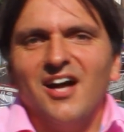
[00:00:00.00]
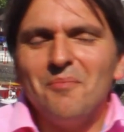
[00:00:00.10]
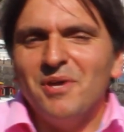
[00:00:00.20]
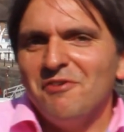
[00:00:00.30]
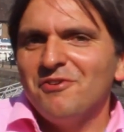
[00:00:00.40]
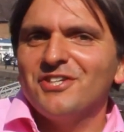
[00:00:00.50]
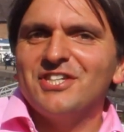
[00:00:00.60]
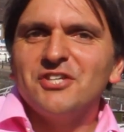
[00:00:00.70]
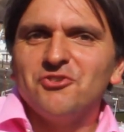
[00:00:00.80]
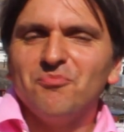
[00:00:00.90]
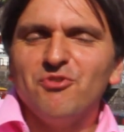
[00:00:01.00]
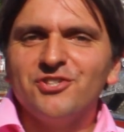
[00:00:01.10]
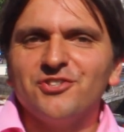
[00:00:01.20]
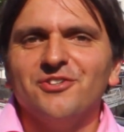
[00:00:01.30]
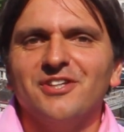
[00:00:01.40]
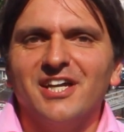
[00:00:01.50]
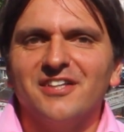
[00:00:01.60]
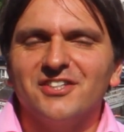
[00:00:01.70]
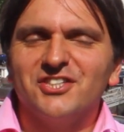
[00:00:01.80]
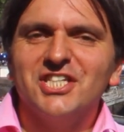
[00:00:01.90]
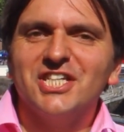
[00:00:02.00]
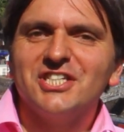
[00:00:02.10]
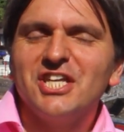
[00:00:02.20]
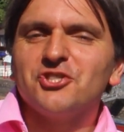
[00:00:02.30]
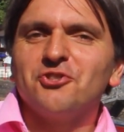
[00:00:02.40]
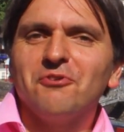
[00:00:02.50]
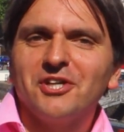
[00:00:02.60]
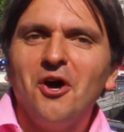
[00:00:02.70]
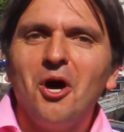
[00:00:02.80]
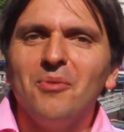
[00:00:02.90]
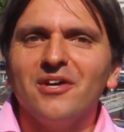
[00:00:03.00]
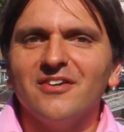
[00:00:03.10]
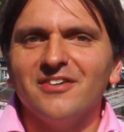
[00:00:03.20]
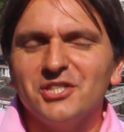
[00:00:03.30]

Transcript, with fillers: I'm here in the centre of Bristol at the city's historic harbour.